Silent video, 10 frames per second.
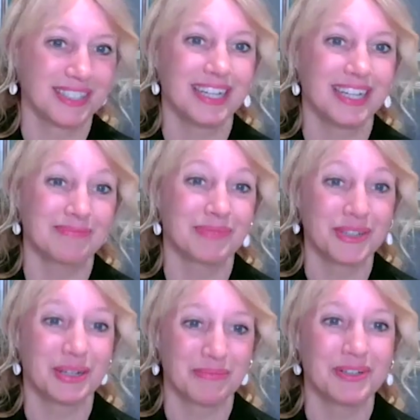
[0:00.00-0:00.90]
yeah, you're
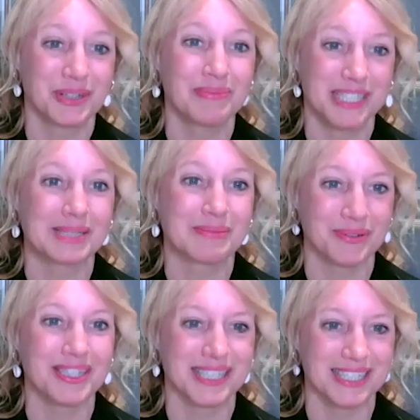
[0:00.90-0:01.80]
going to be
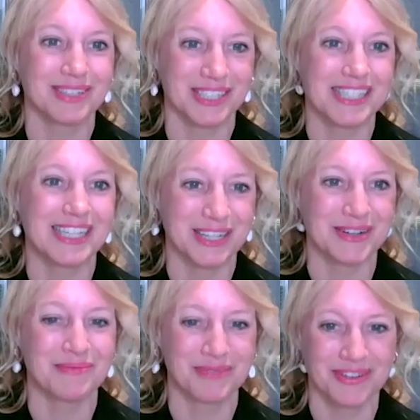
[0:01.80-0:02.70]
disappointed when you see
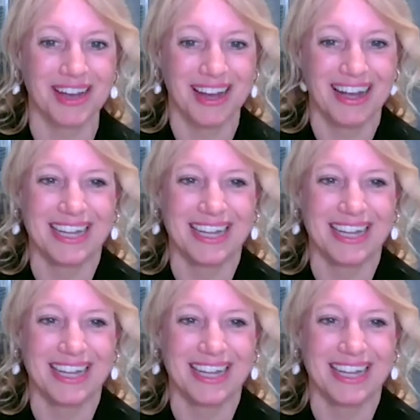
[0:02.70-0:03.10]
her in real life.